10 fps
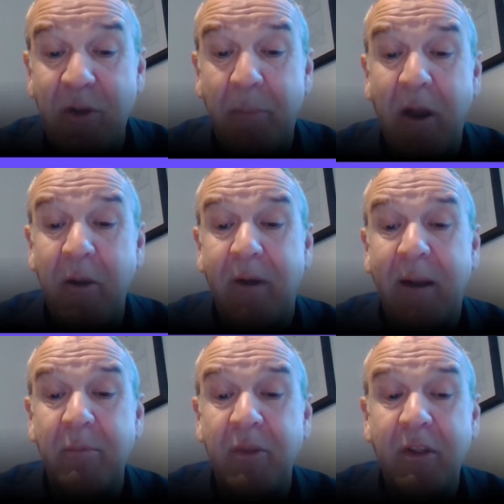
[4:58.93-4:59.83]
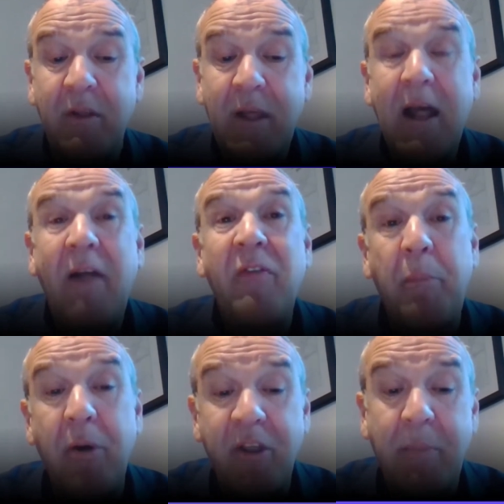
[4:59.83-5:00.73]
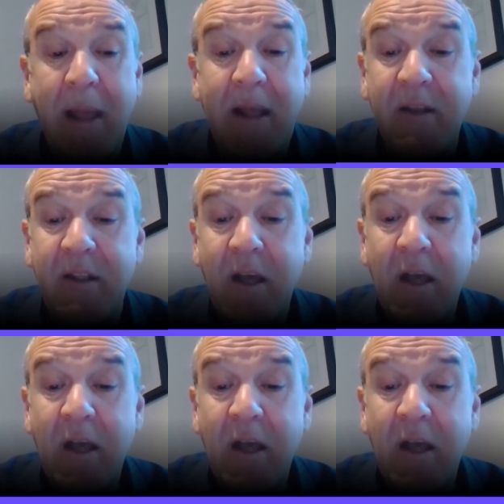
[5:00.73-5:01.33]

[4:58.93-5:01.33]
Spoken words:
programs and the prospect